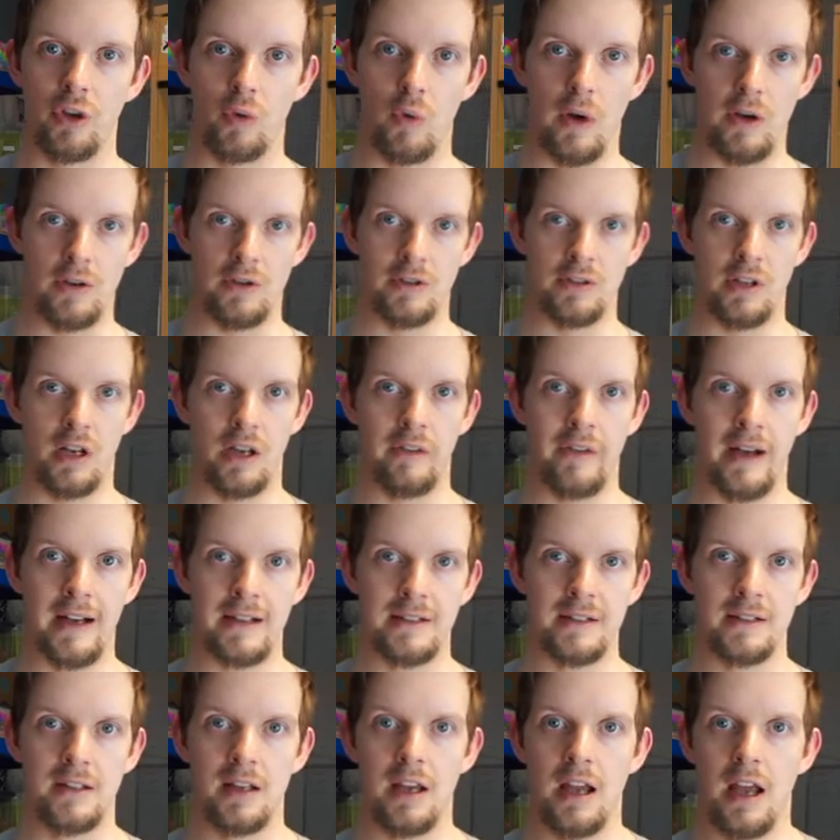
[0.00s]
the questions that I've
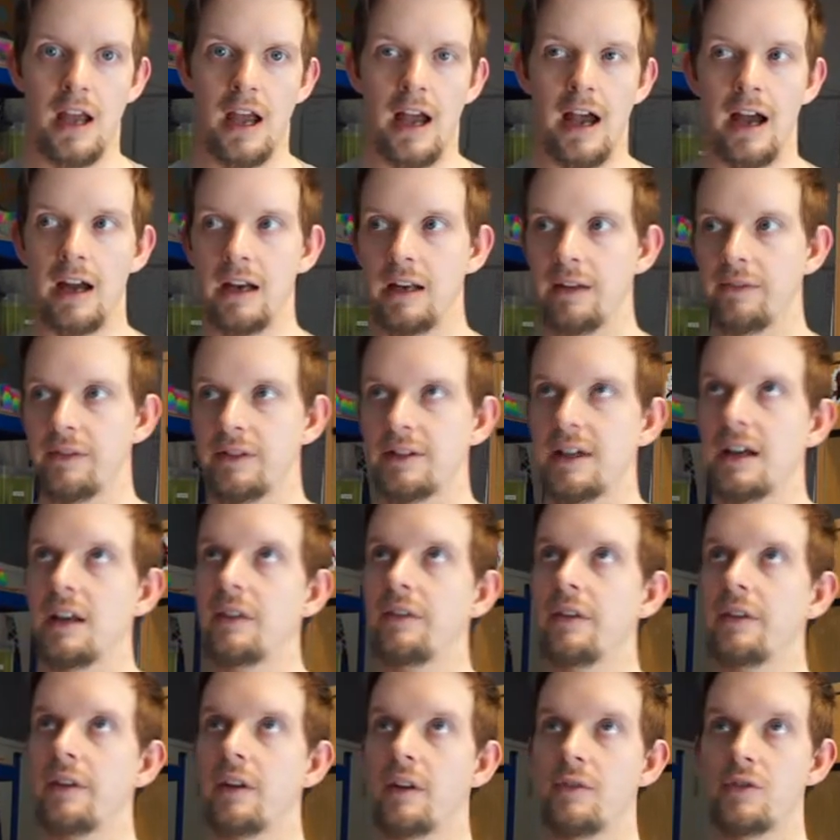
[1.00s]
asked. And if there's
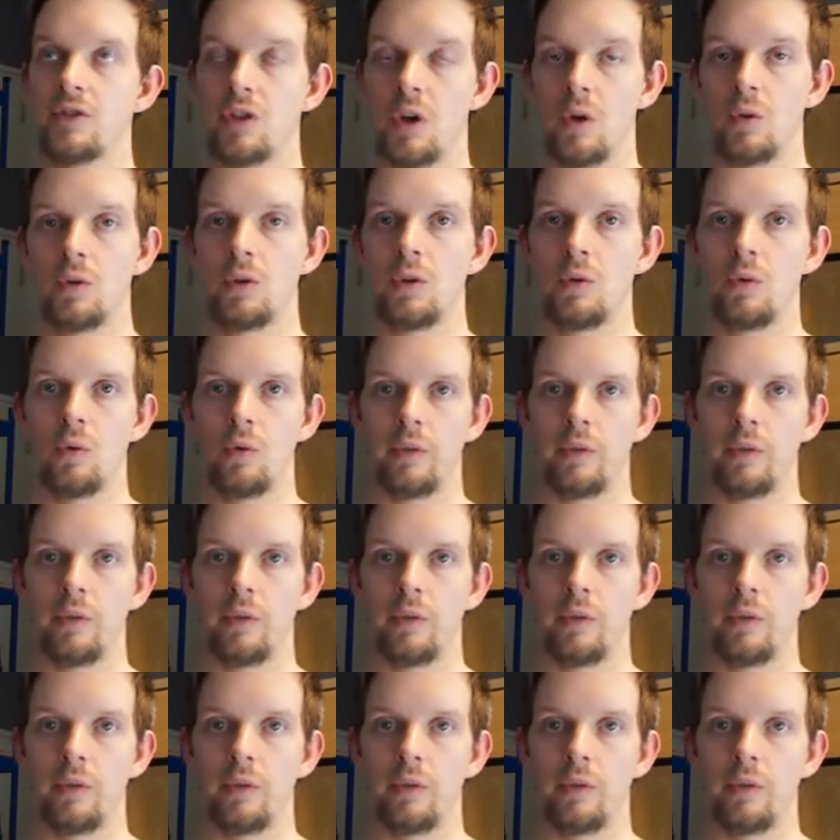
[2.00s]
anything that I've shown you